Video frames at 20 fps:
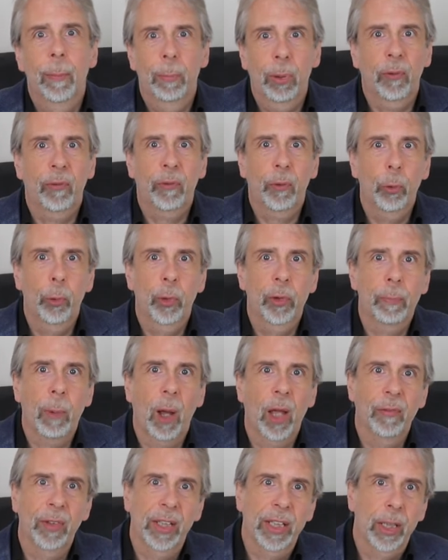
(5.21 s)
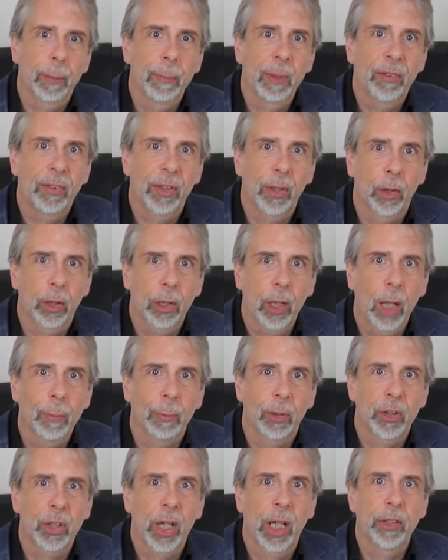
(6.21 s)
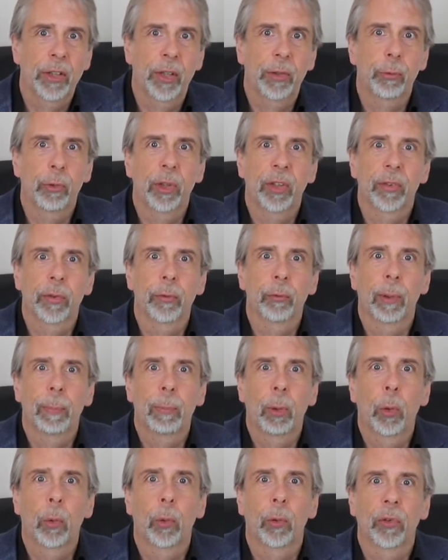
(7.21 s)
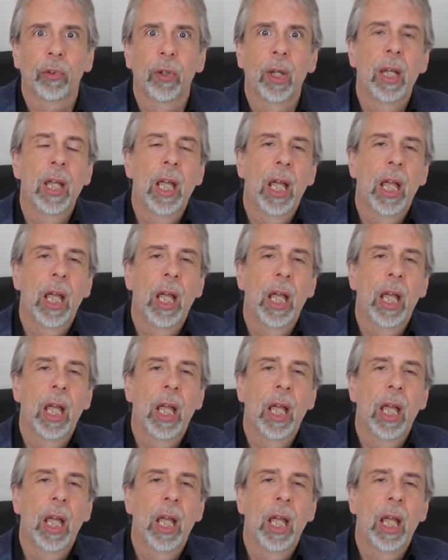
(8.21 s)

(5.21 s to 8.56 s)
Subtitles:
put forward by the Committee on Climate Change's recent report.